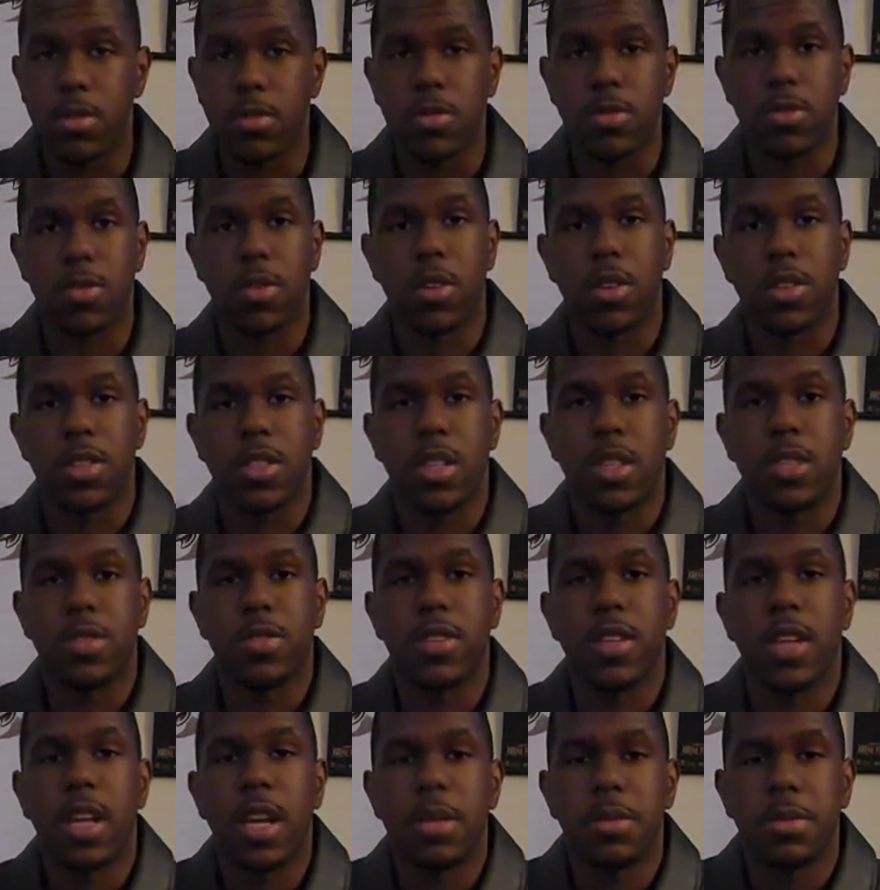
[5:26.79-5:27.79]
Crosshatch
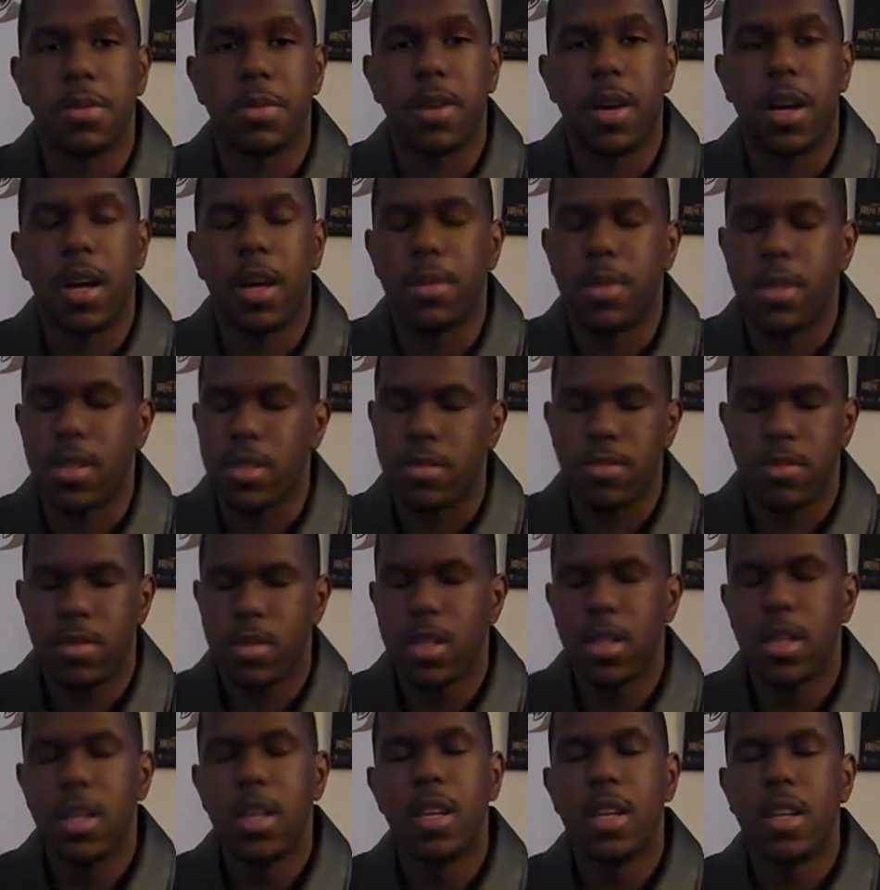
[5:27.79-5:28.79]
for GameSpot. I mean,
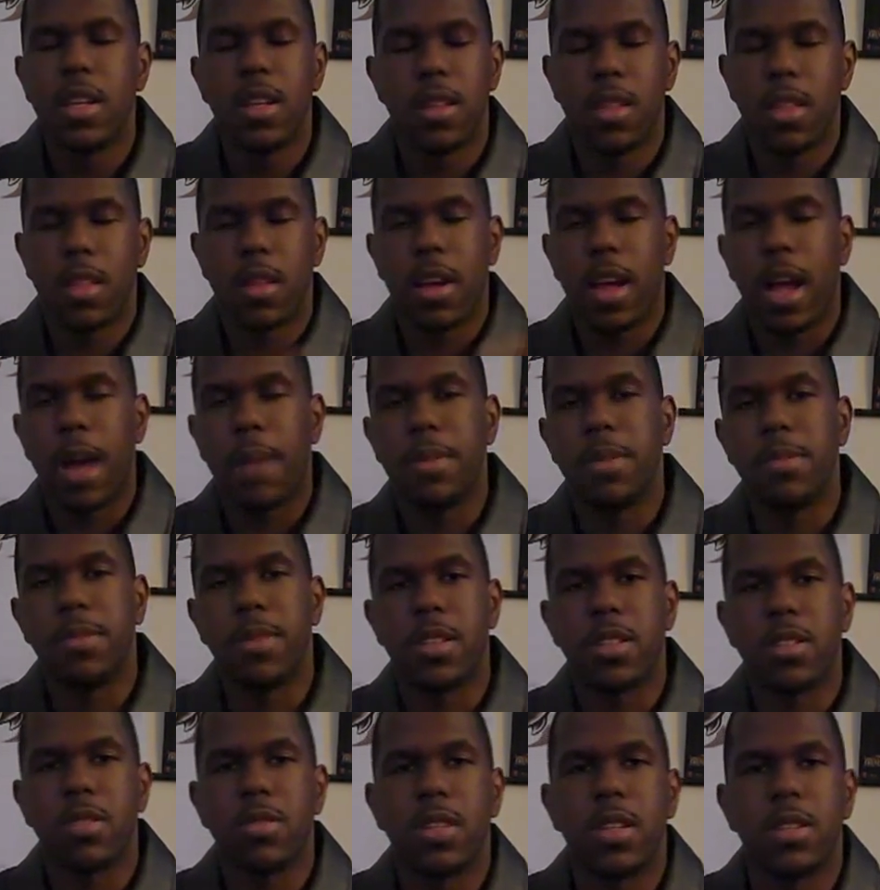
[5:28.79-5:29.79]
I have to
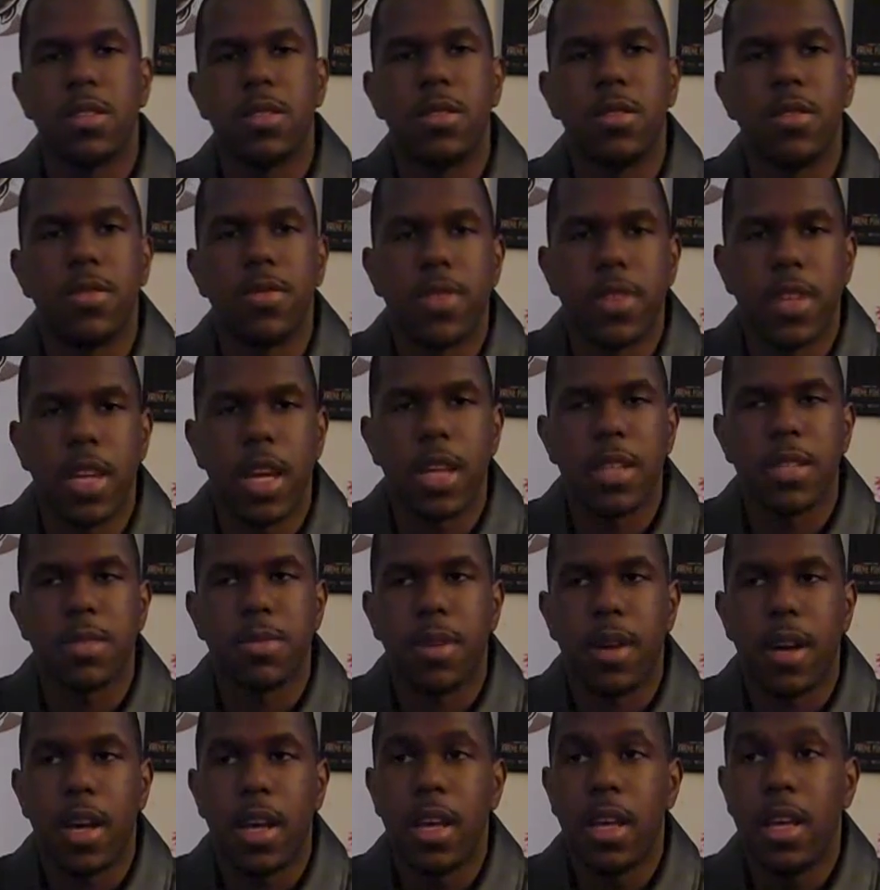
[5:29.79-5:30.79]
mention that too for
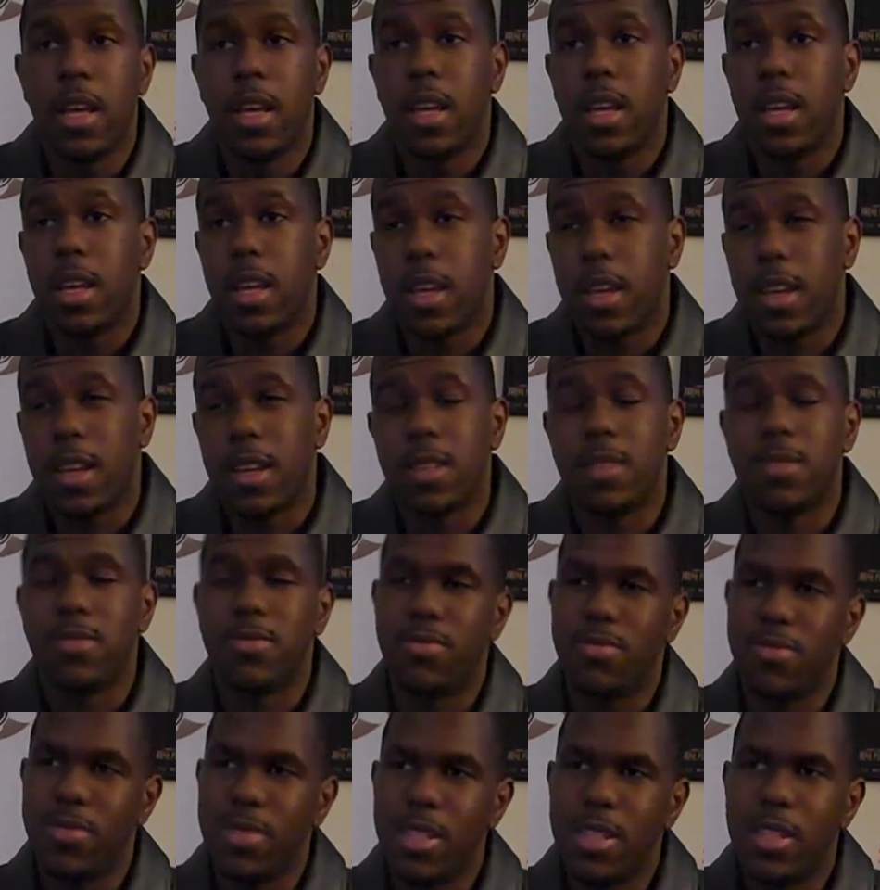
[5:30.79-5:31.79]
GameSpot. And
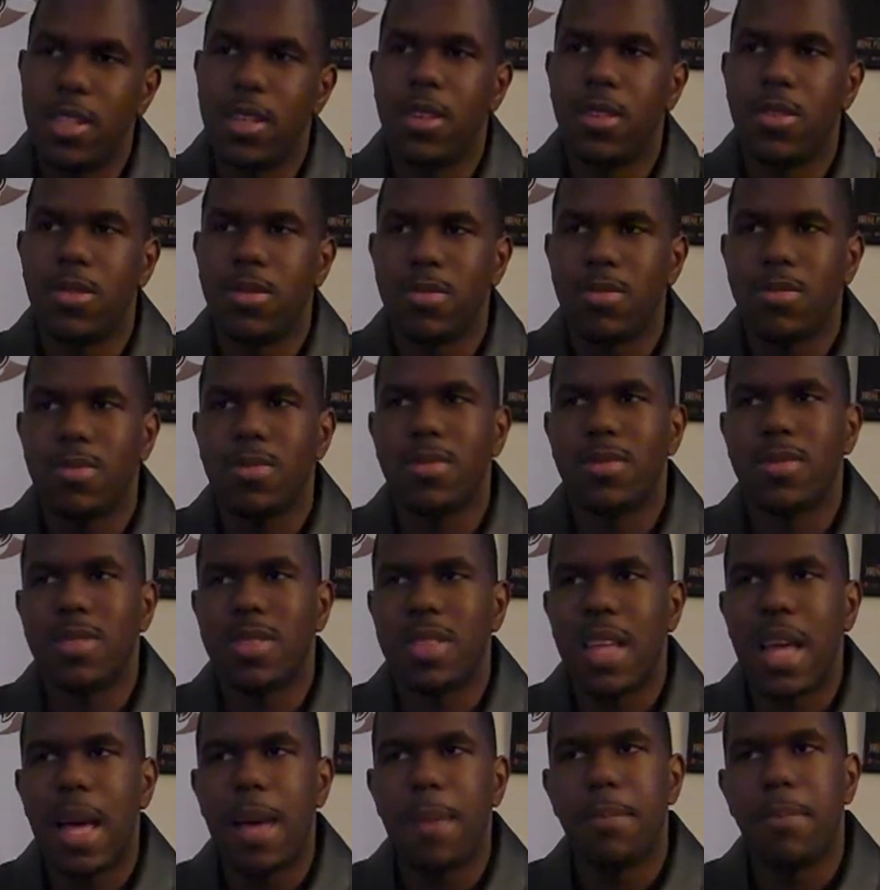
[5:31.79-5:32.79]

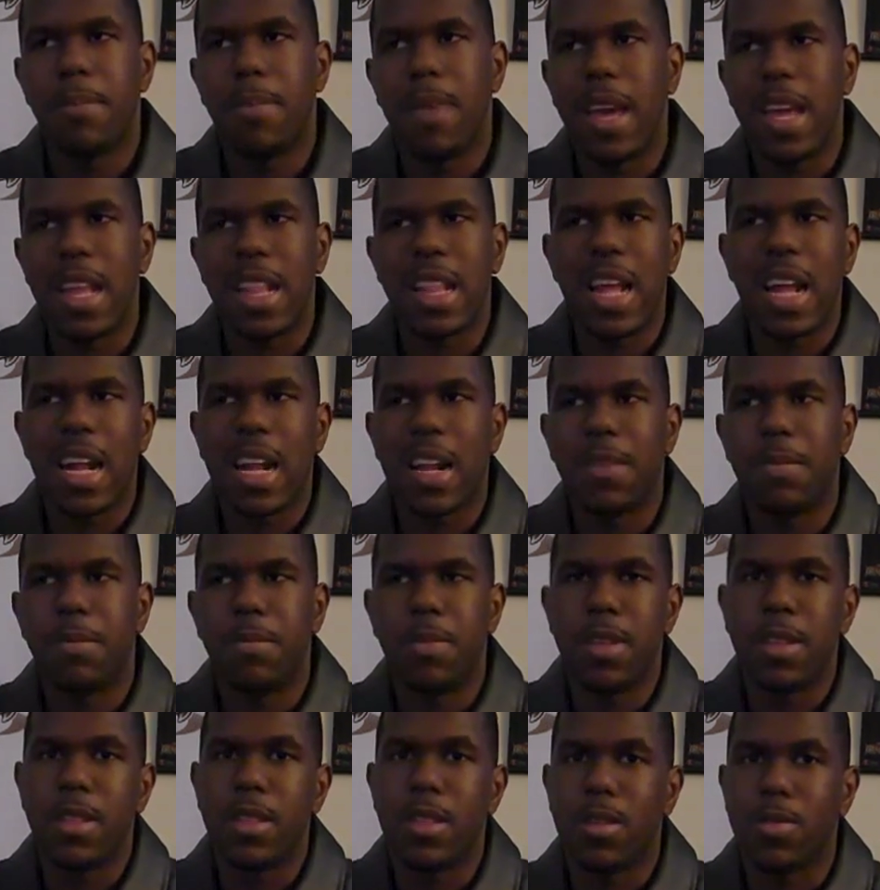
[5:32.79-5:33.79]
that may not have
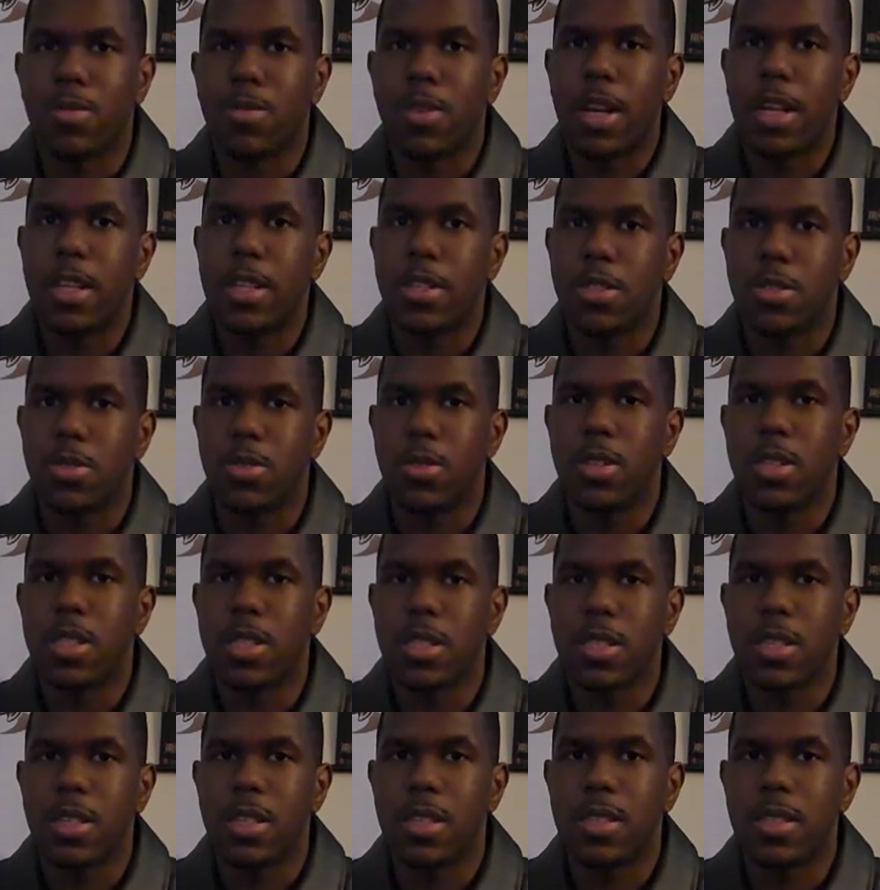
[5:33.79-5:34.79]
been the right
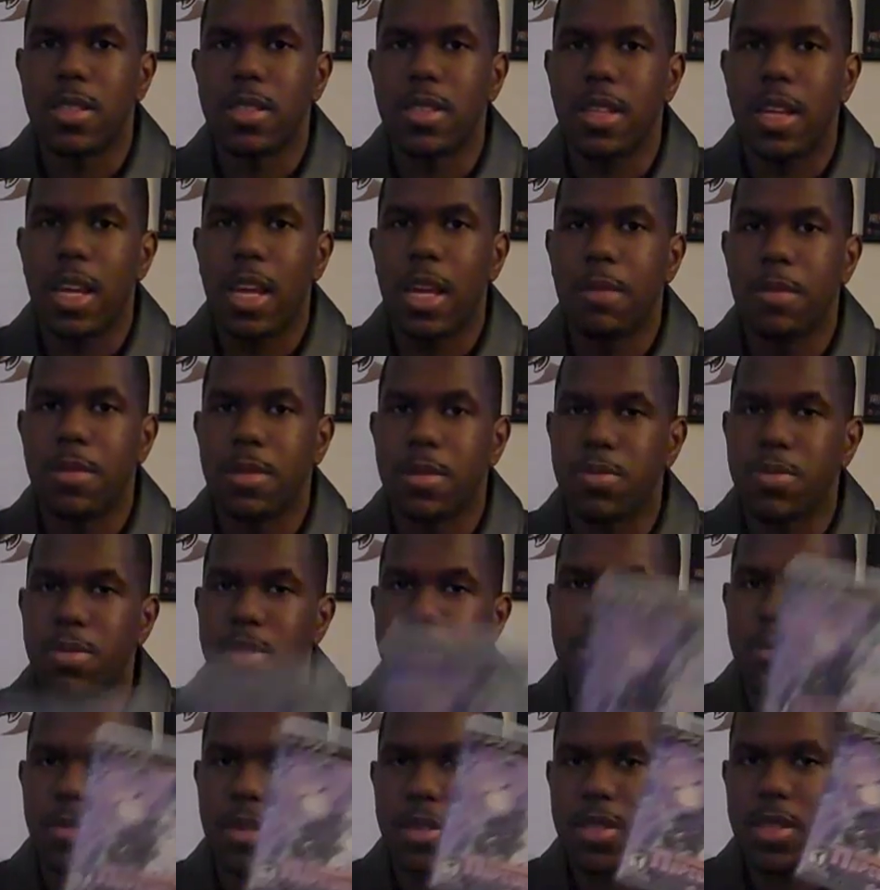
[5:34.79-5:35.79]
choice because this game is
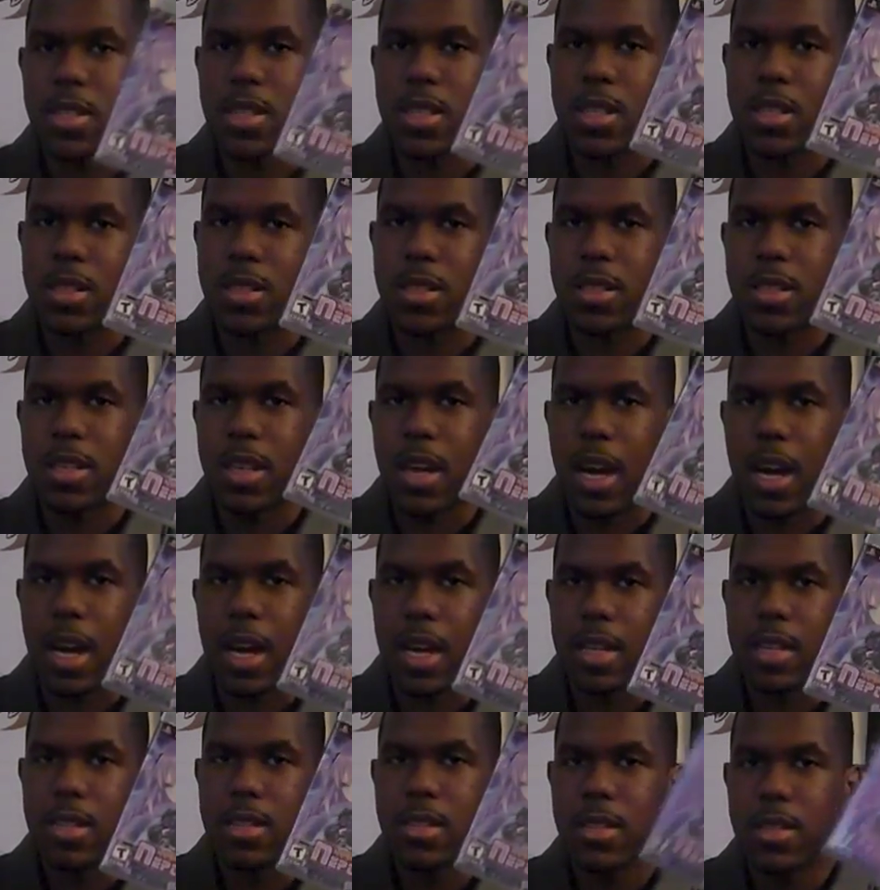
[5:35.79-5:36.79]
pretty much geared to
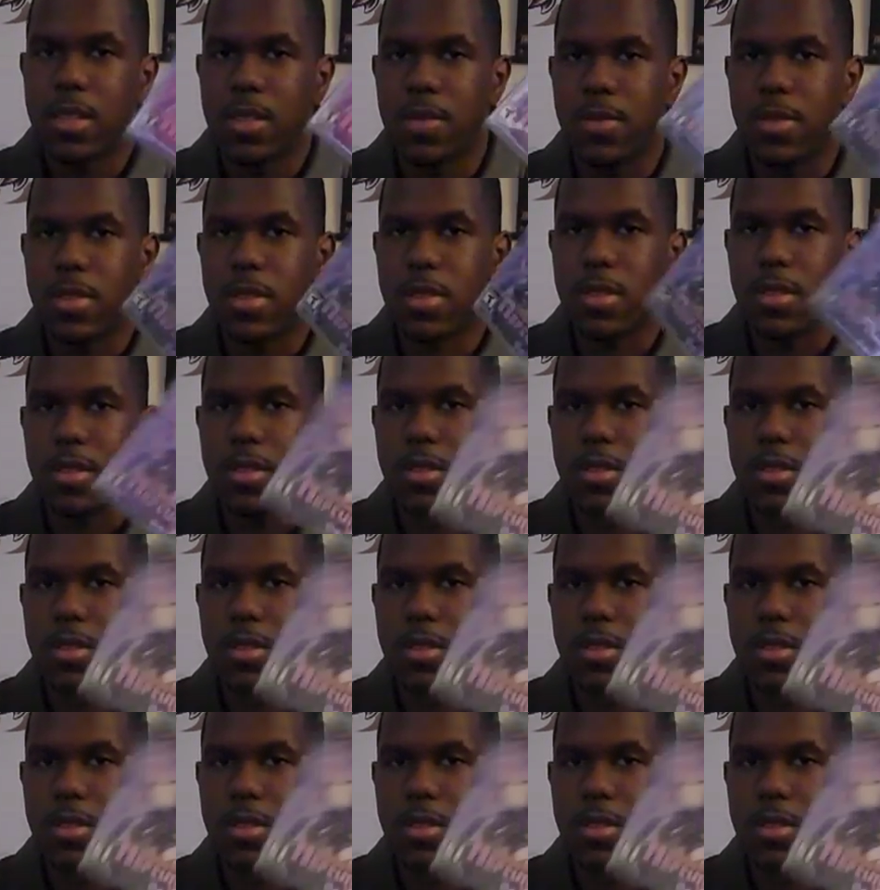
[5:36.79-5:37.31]
guys. If you